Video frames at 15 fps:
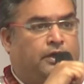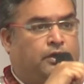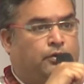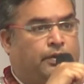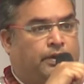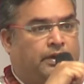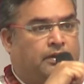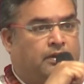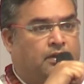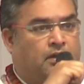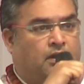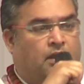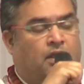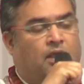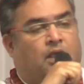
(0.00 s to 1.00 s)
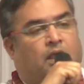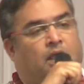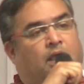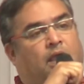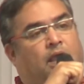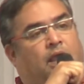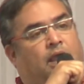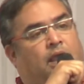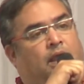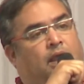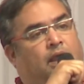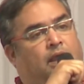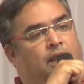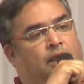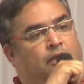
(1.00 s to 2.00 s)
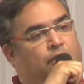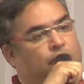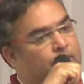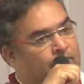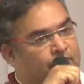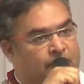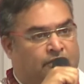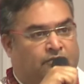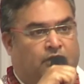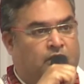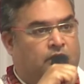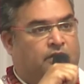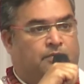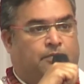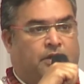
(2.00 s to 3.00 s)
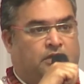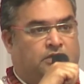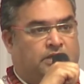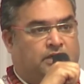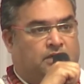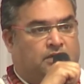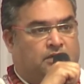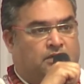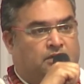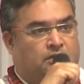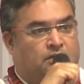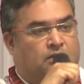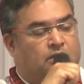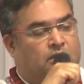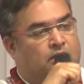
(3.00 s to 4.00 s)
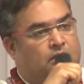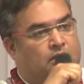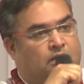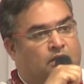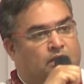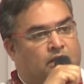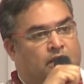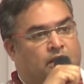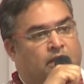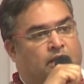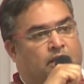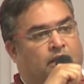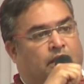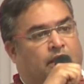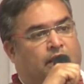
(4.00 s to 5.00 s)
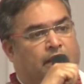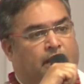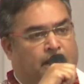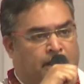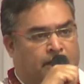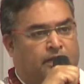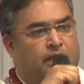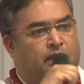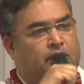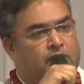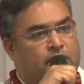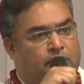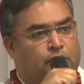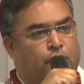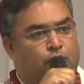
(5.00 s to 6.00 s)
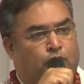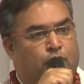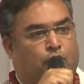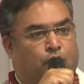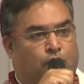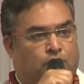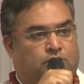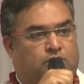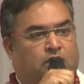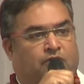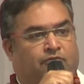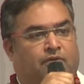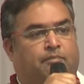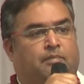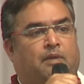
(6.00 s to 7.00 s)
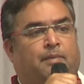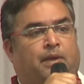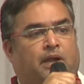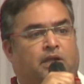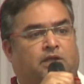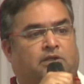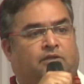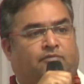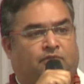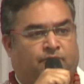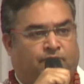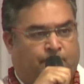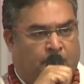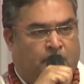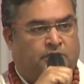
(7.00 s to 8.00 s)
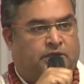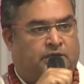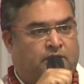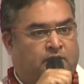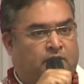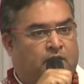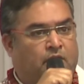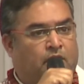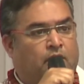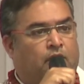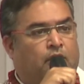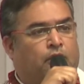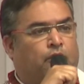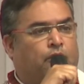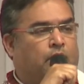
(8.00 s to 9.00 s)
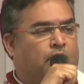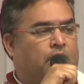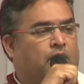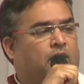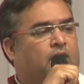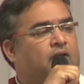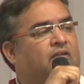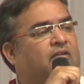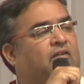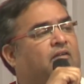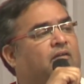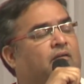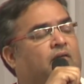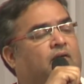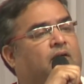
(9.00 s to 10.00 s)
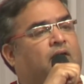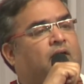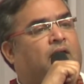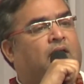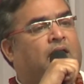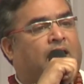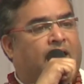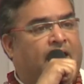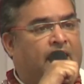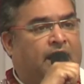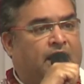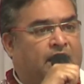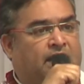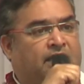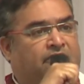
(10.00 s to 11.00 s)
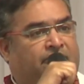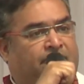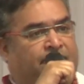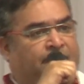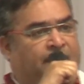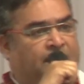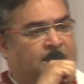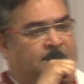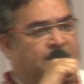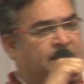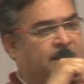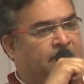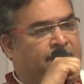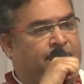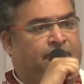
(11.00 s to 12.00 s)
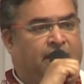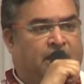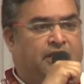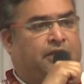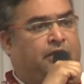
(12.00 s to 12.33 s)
it. Mm. Uh, you have involved in the project. Uh, in the due course of hmm. implementation mm. of the project, hmm. you are clearly facing failure.